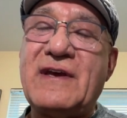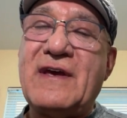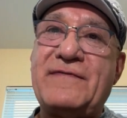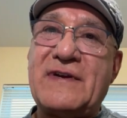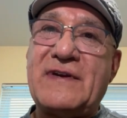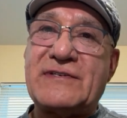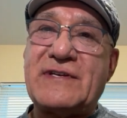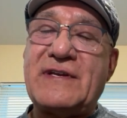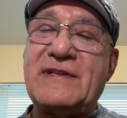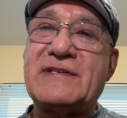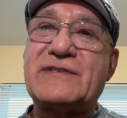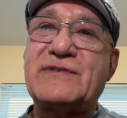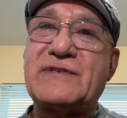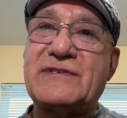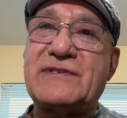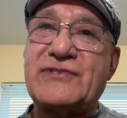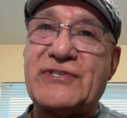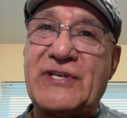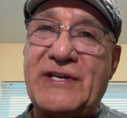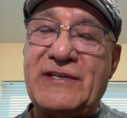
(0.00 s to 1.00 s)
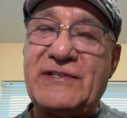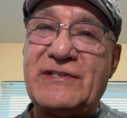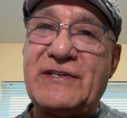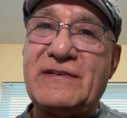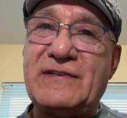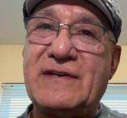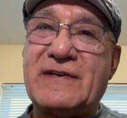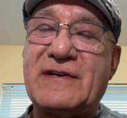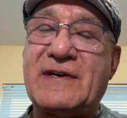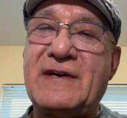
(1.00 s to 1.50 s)
Eventually, this is
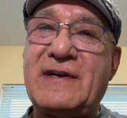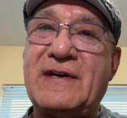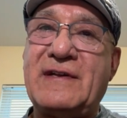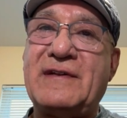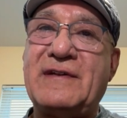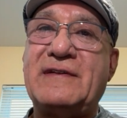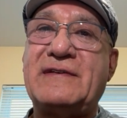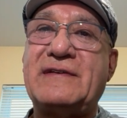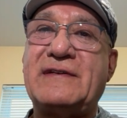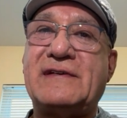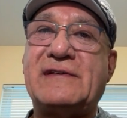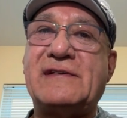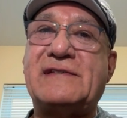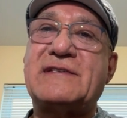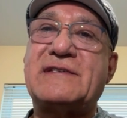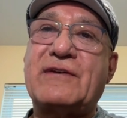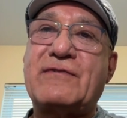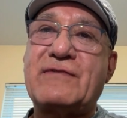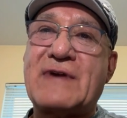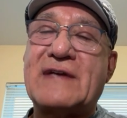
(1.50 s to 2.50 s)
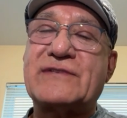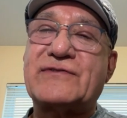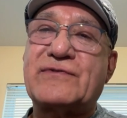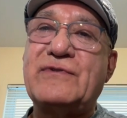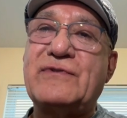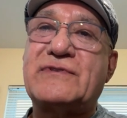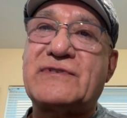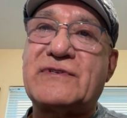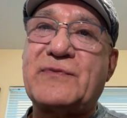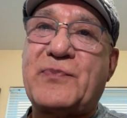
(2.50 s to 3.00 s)
changing, and it's a
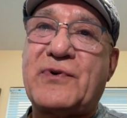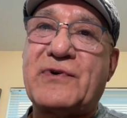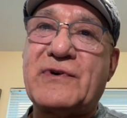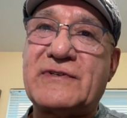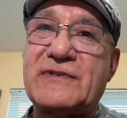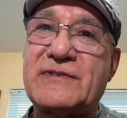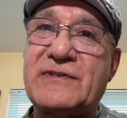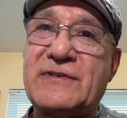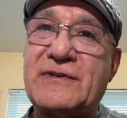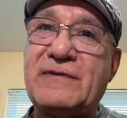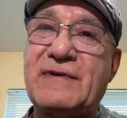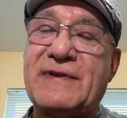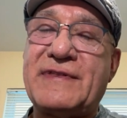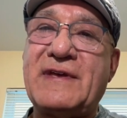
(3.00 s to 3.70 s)
grassroots supports too.